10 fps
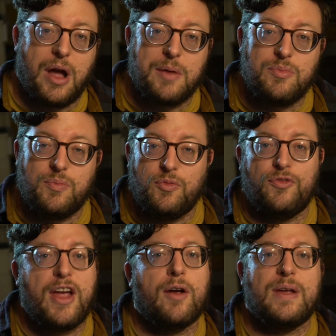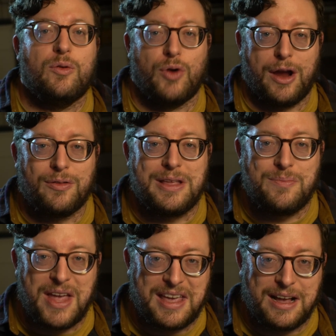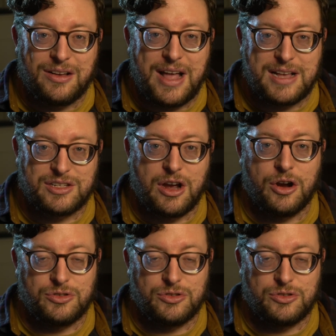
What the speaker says: very rarely making glass cards